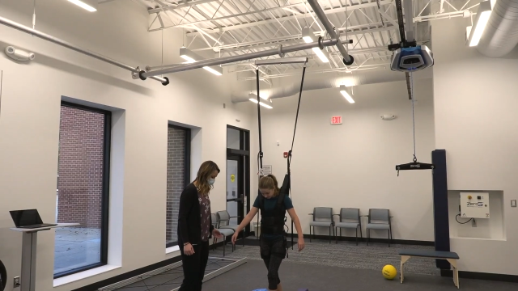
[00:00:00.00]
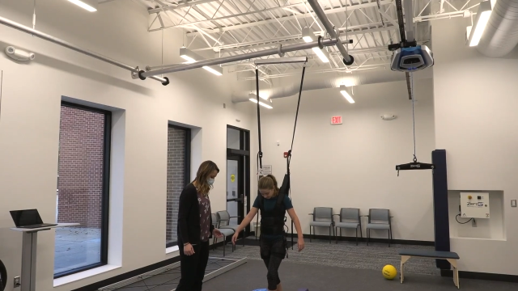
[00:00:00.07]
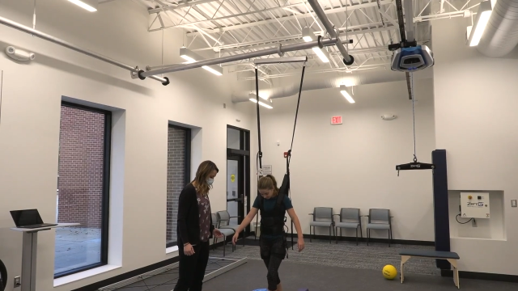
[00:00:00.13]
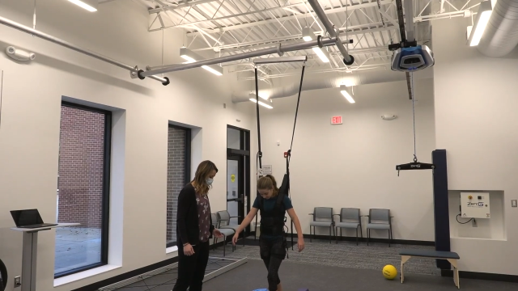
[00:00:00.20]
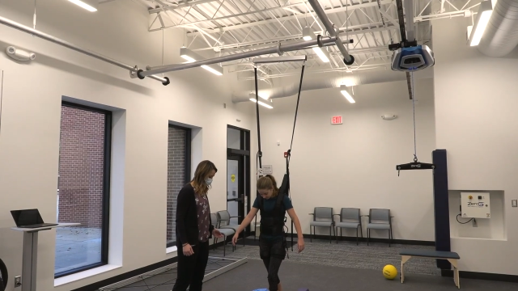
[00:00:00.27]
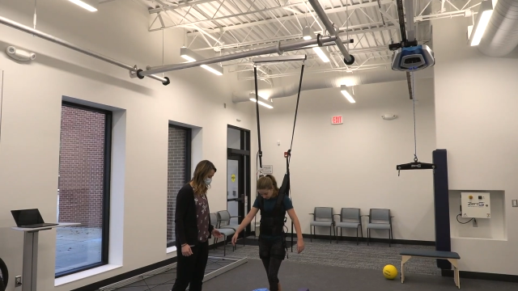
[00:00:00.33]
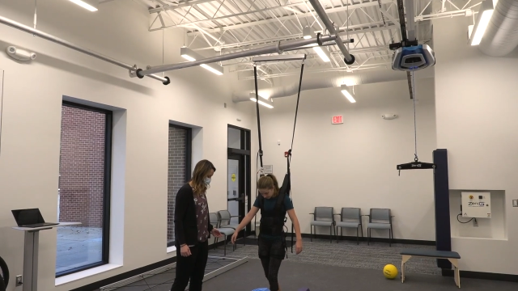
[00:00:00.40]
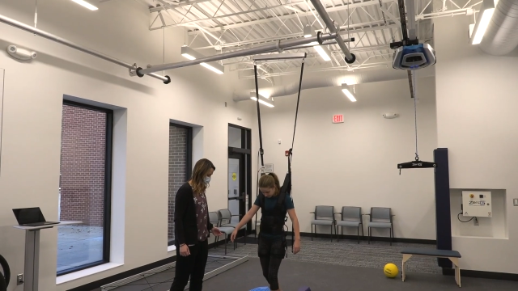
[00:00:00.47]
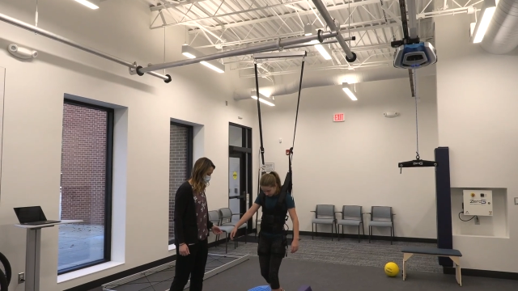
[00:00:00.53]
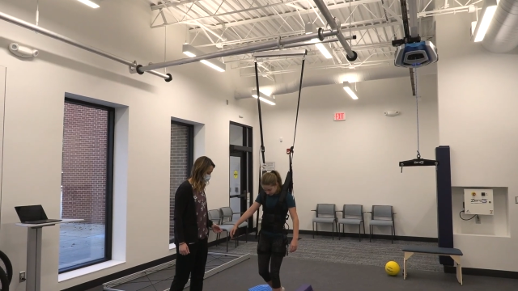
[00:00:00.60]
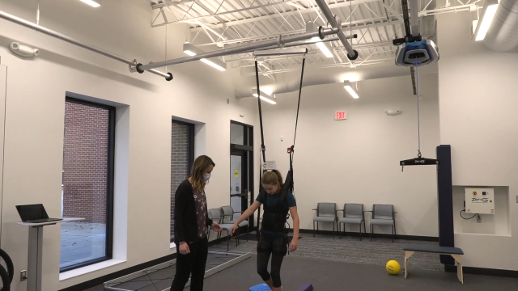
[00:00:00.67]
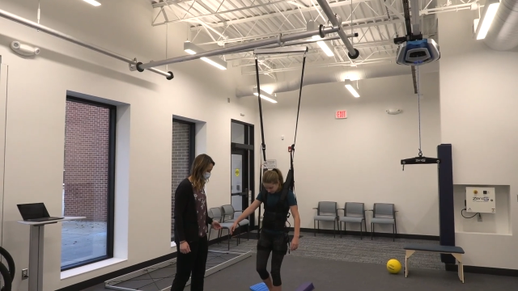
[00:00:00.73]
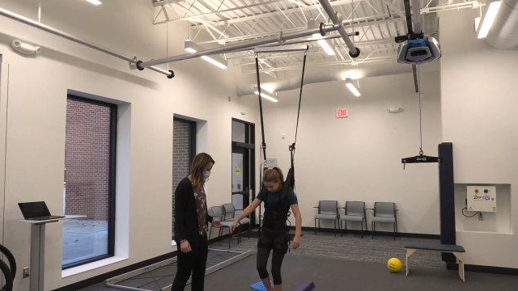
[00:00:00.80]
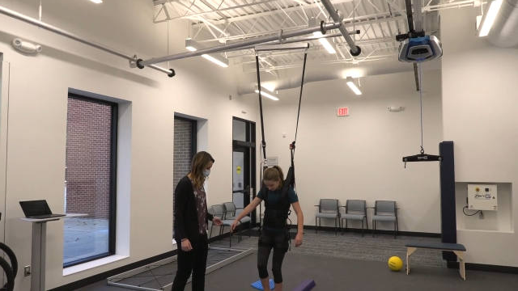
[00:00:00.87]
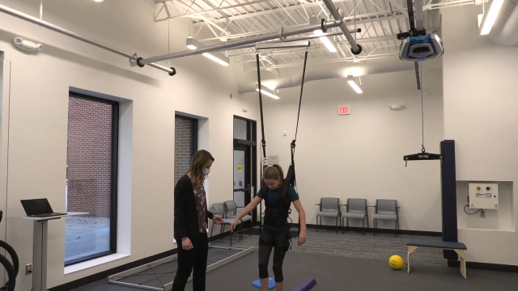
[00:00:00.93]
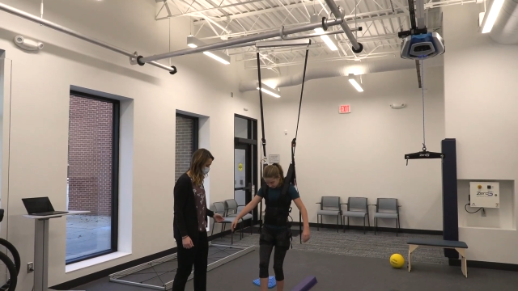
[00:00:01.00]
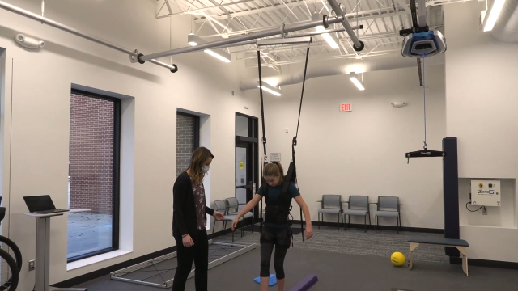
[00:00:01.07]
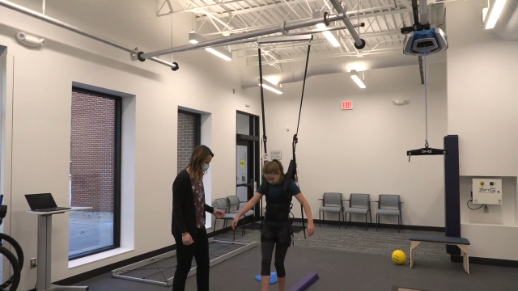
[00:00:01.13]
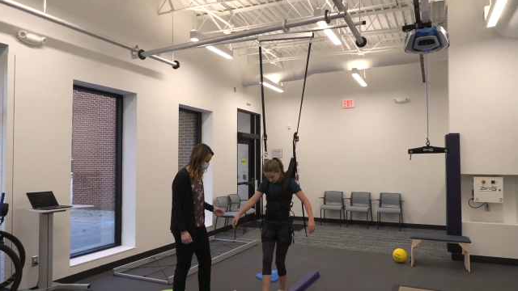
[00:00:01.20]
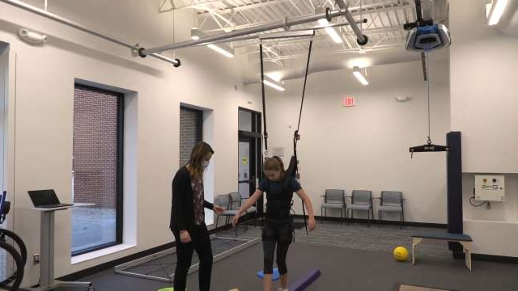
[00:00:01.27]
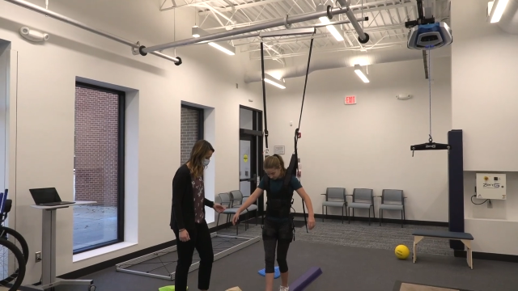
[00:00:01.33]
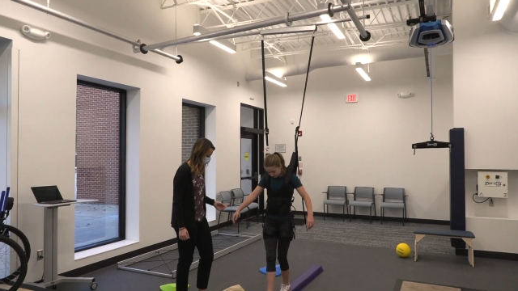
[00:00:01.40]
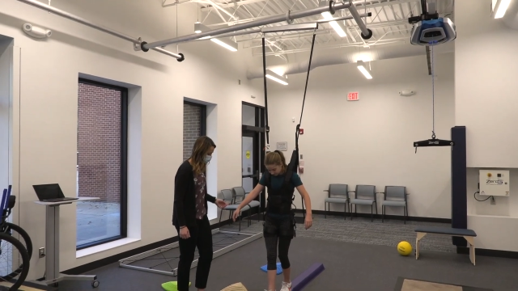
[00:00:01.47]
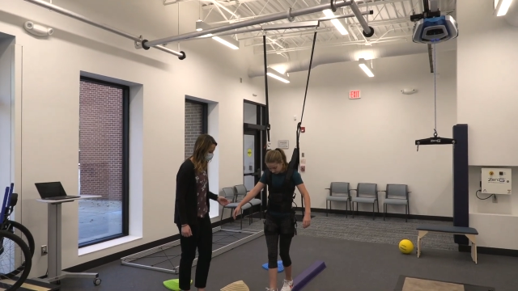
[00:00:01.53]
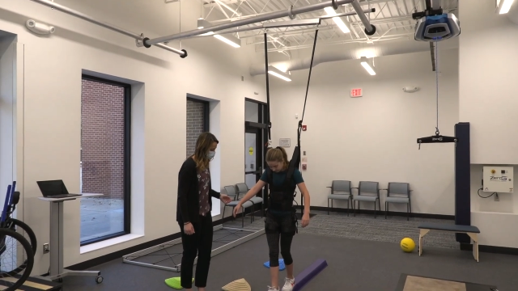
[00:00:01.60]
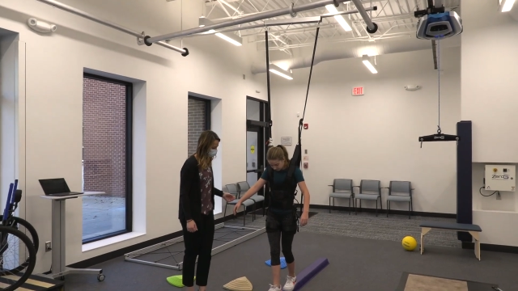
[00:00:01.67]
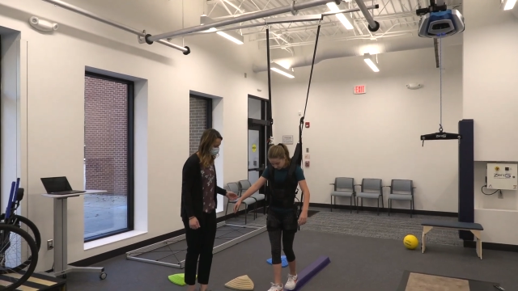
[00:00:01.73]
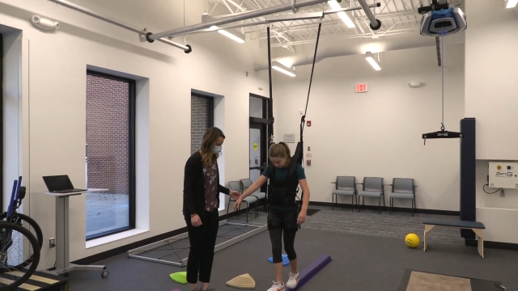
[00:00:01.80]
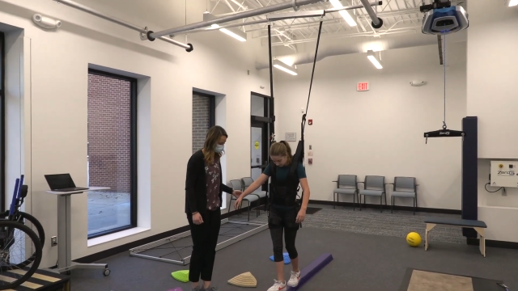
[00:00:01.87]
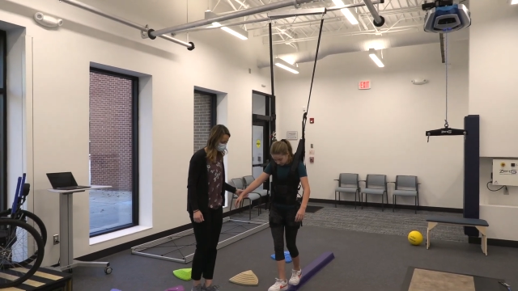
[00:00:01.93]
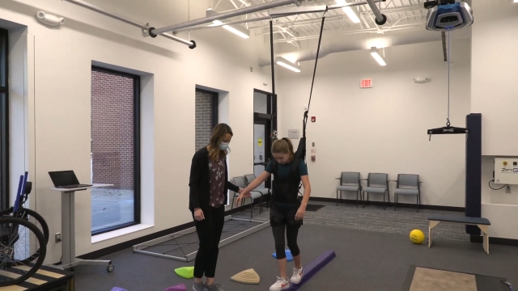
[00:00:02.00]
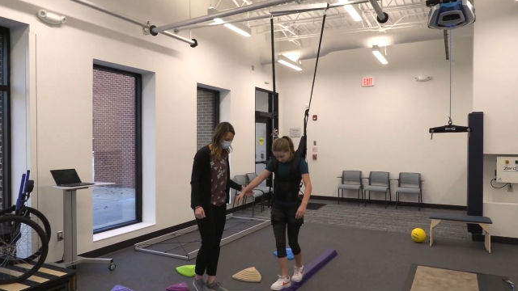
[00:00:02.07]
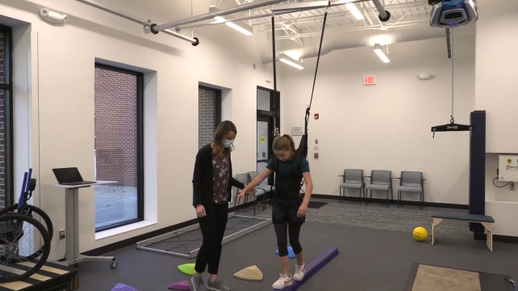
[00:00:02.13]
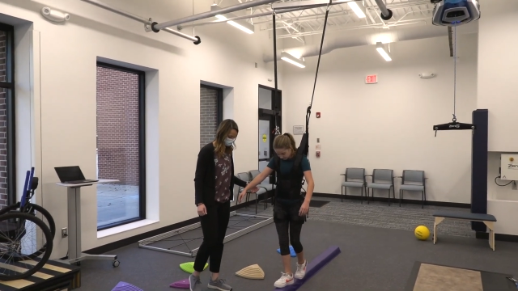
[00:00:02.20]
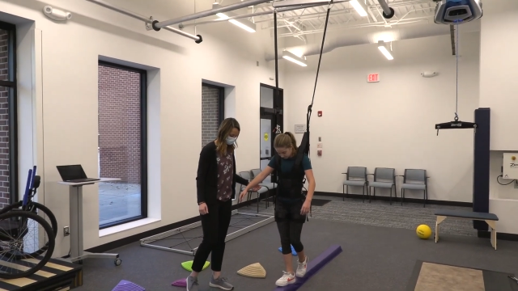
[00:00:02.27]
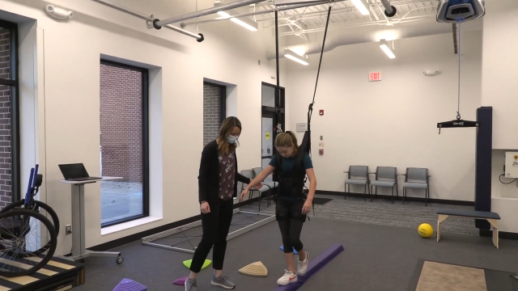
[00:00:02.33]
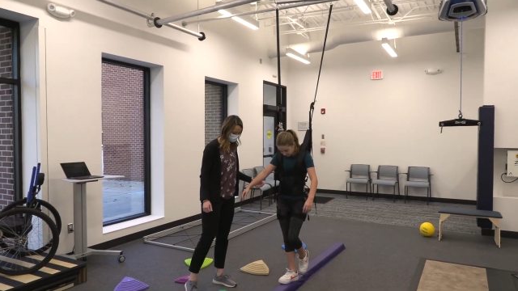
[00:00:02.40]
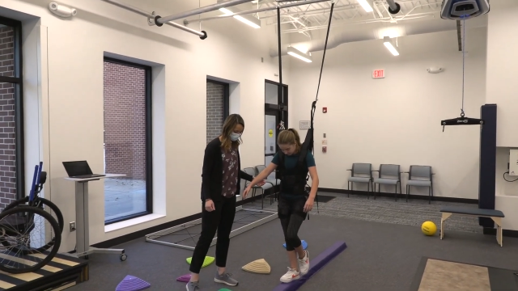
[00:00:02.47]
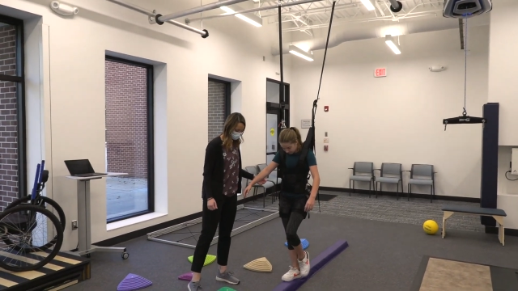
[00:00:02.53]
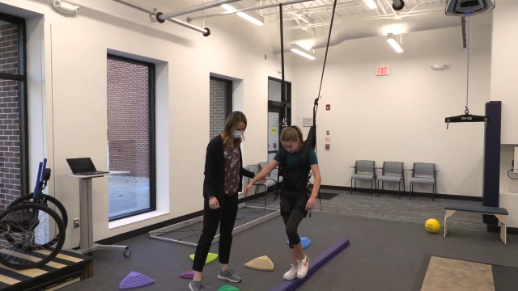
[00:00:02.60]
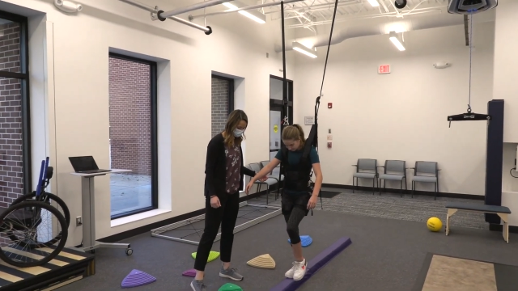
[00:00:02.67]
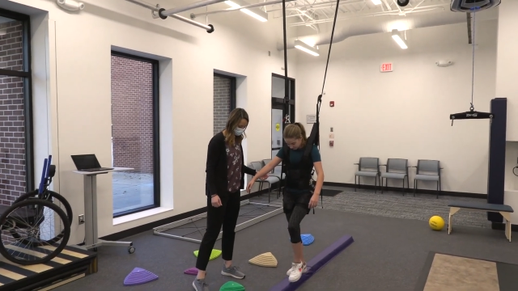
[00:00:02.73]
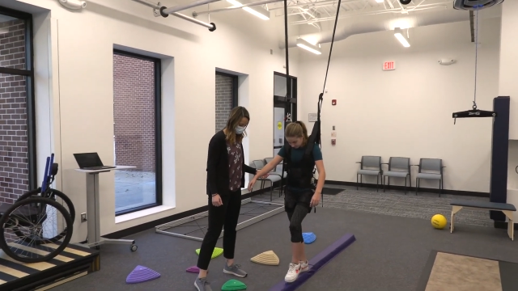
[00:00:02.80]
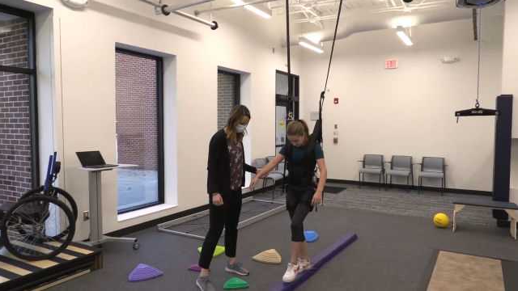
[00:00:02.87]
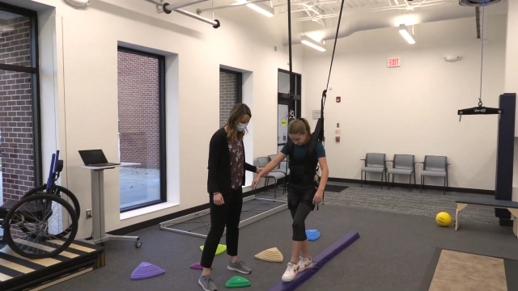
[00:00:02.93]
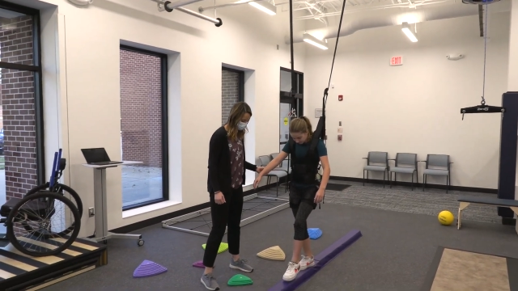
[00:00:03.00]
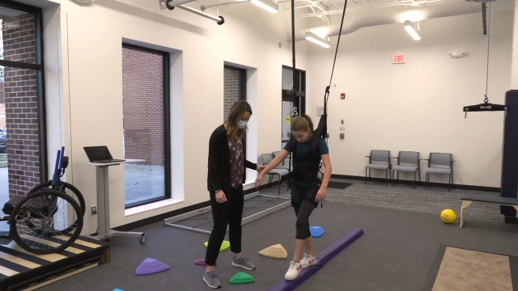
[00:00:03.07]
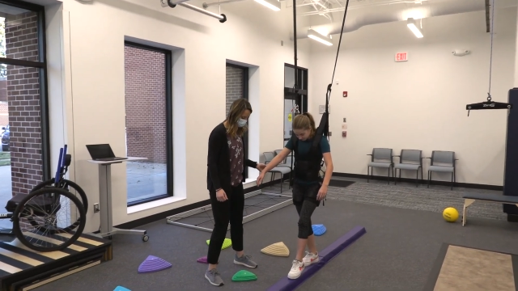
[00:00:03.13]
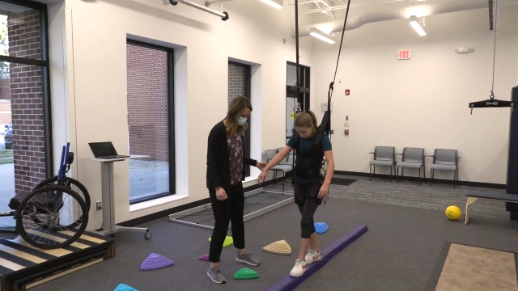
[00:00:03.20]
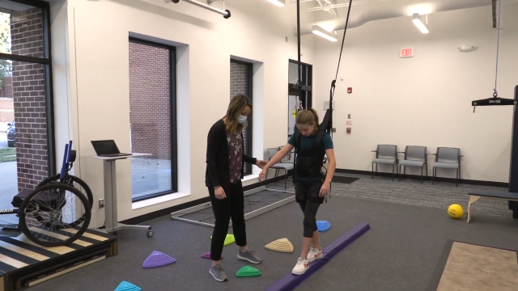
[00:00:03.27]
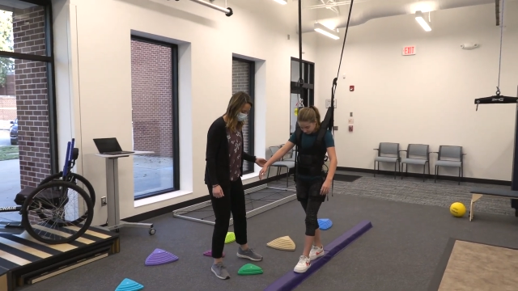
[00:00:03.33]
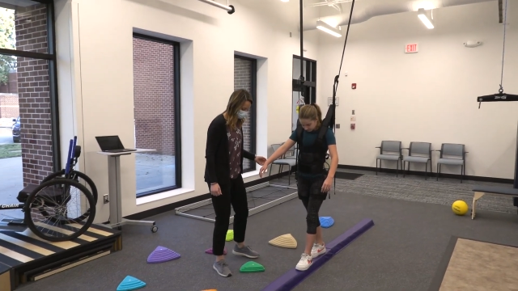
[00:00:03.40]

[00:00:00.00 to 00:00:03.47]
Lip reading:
[unreadable: no face in view]